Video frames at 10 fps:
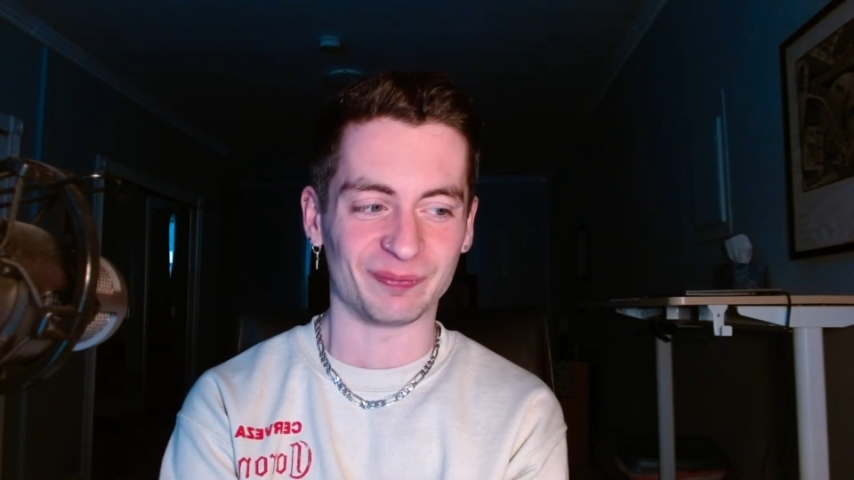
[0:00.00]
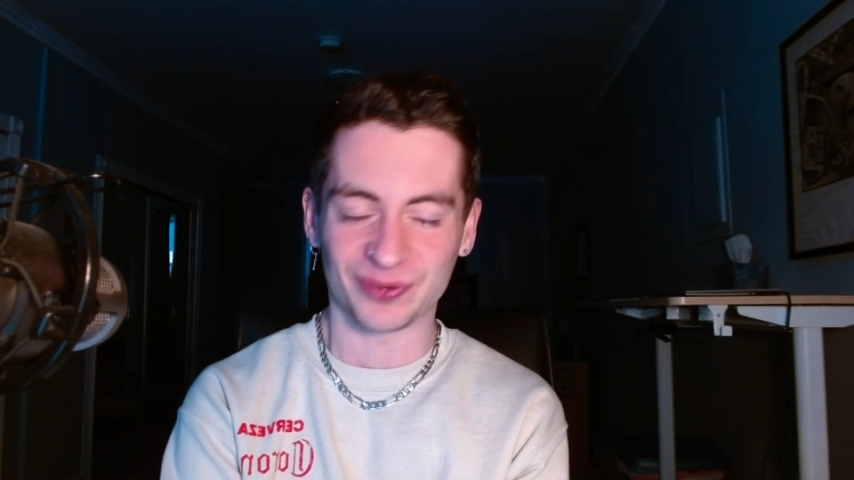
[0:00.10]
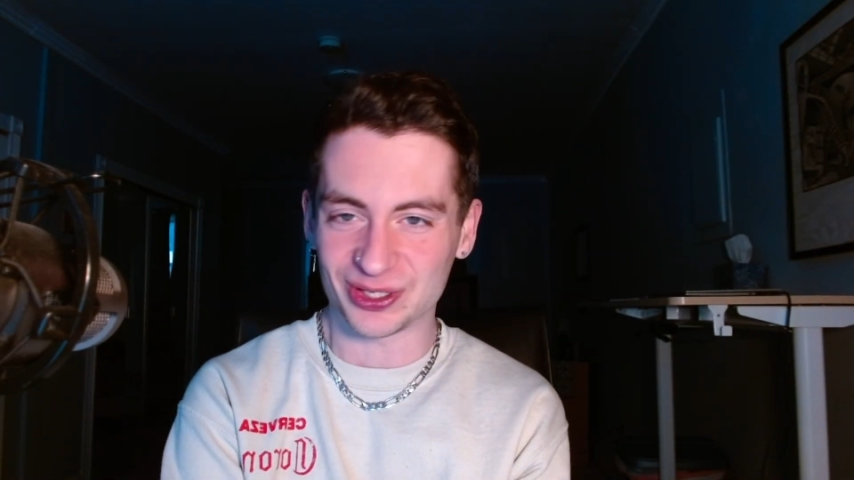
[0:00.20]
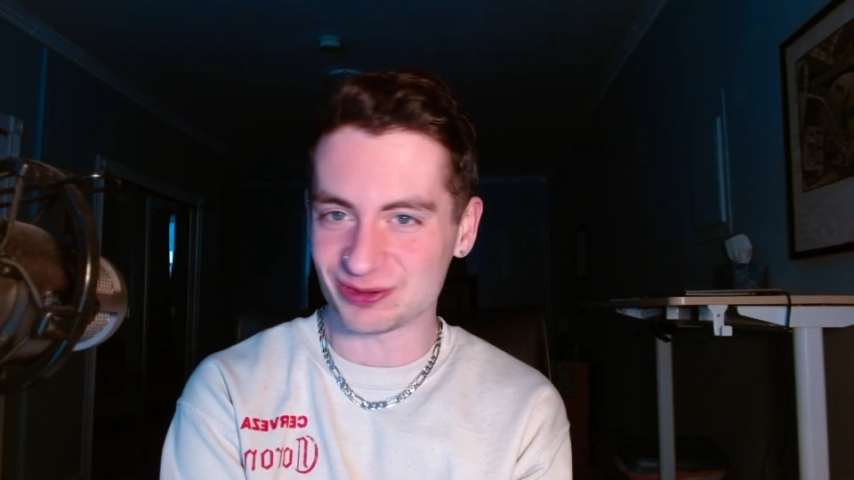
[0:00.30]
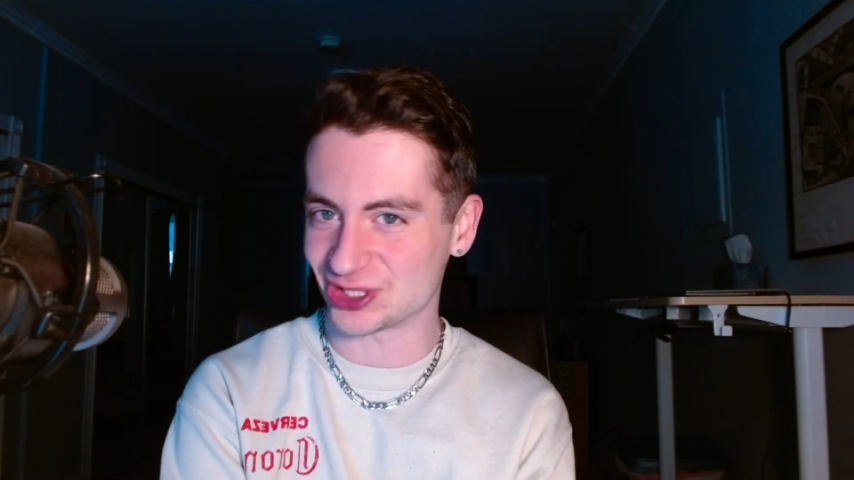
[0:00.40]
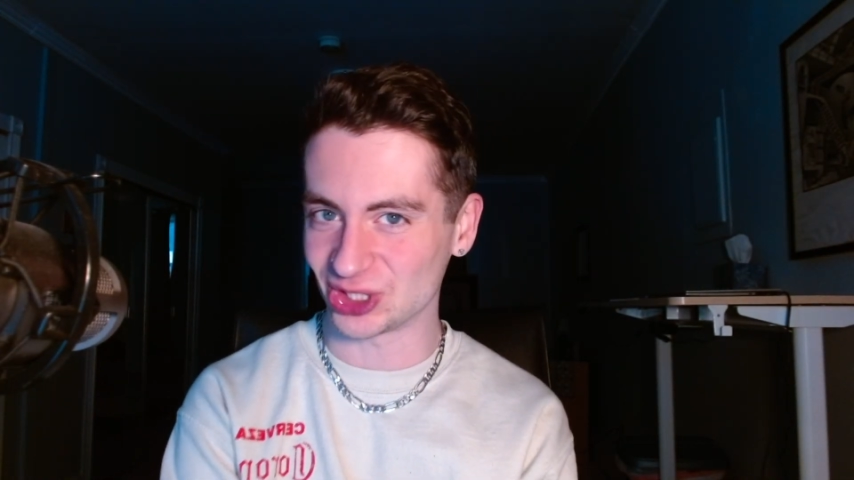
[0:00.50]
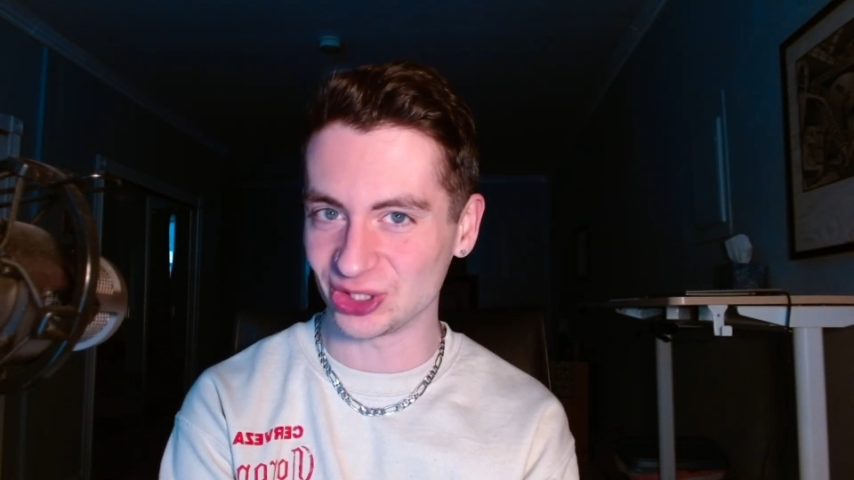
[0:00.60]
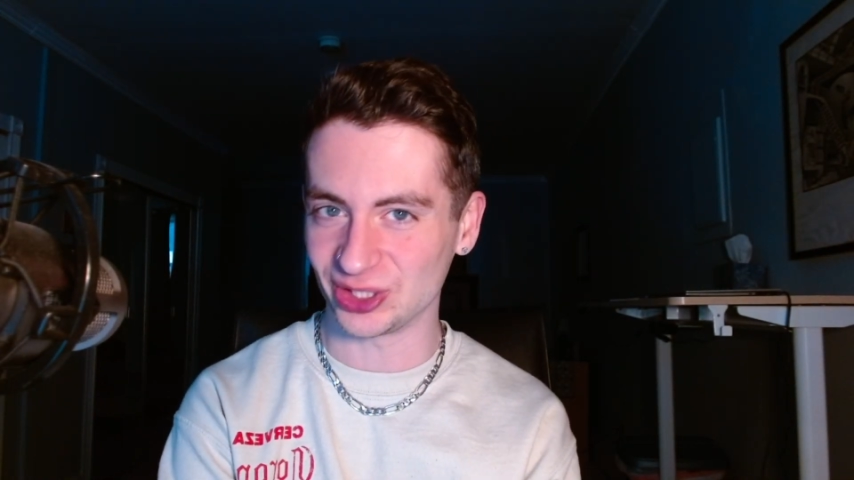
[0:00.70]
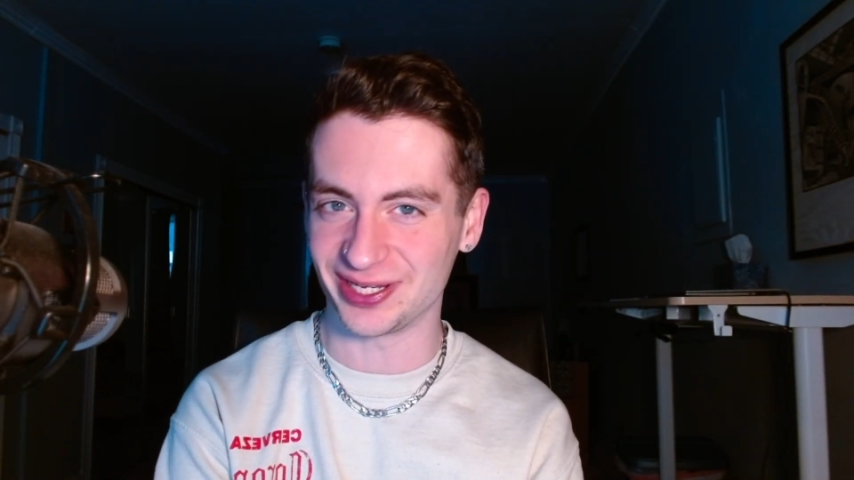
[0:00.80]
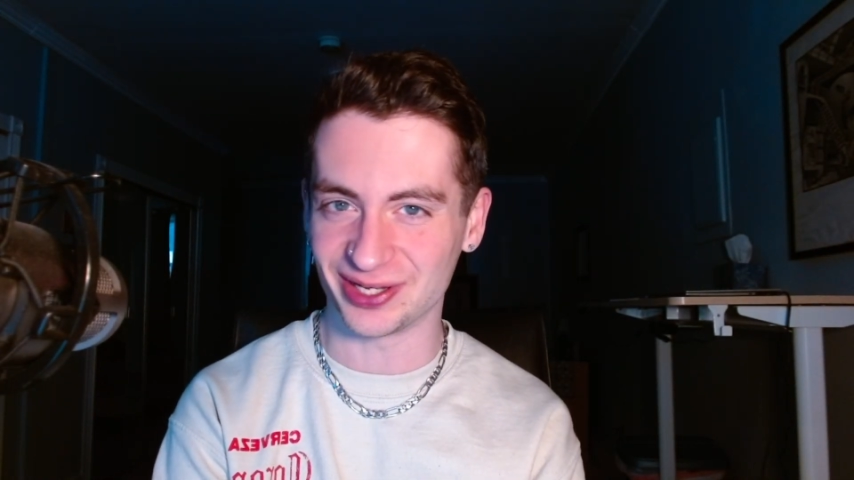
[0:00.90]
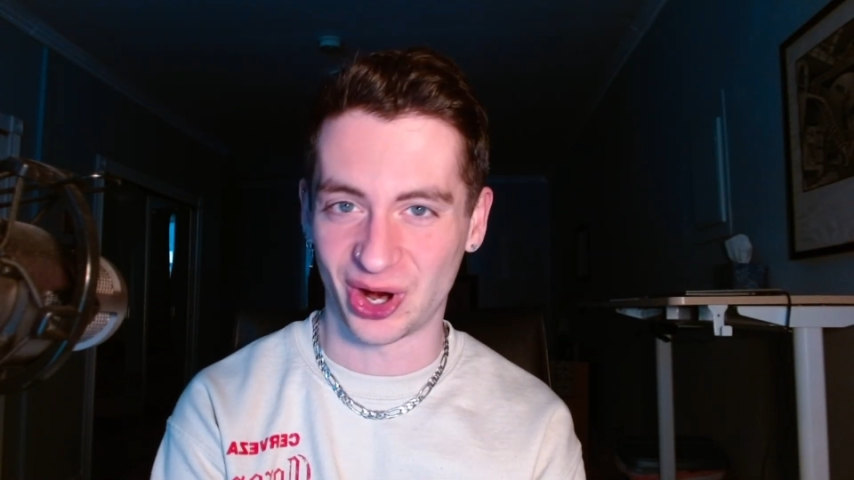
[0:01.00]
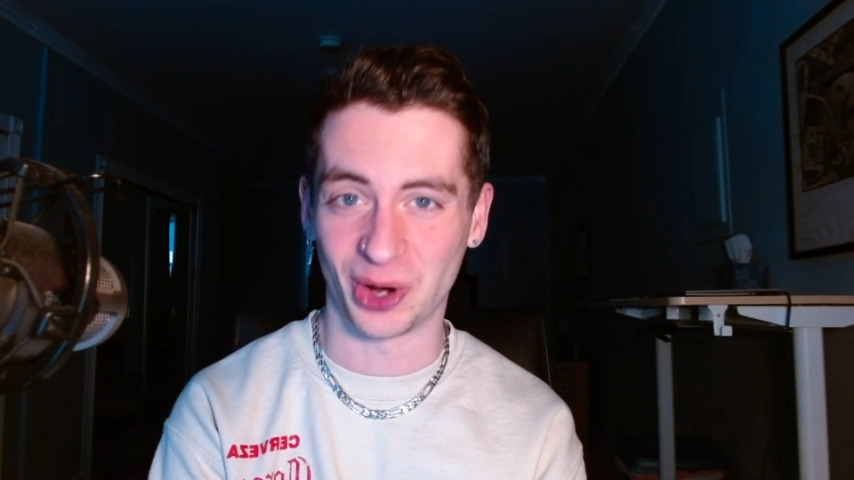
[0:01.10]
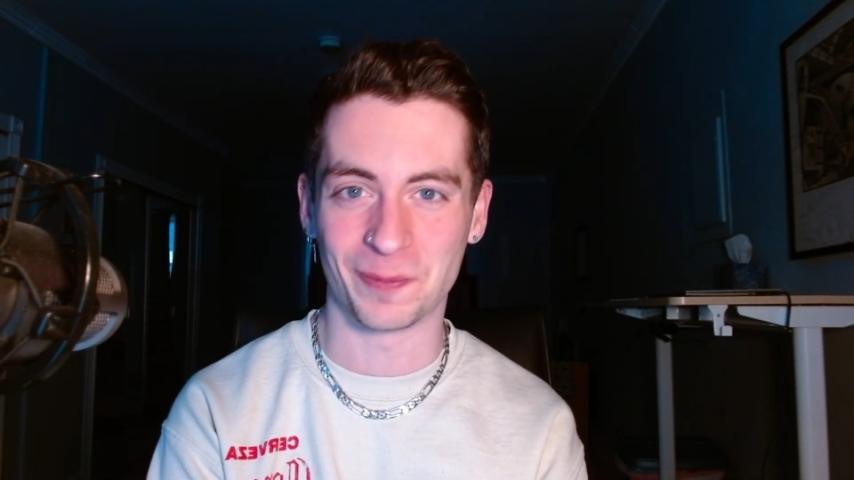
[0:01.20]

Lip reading: there certainly aren't